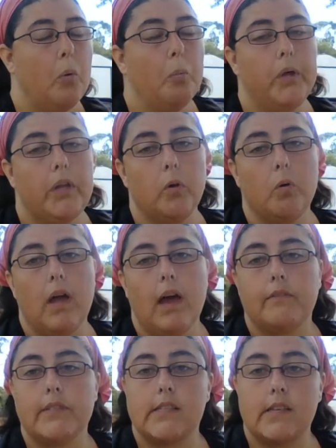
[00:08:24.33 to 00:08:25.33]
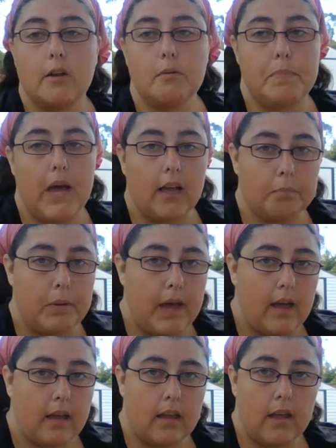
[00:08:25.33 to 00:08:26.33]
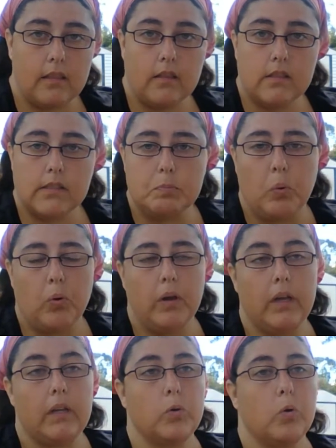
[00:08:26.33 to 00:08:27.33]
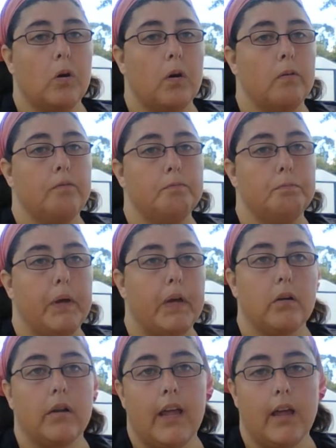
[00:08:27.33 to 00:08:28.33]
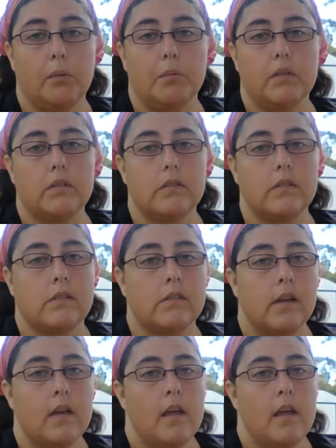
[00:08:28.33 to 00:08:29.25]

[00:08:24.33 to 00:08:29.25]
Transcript: We don't have a Sena backpack at this point, or better cameras.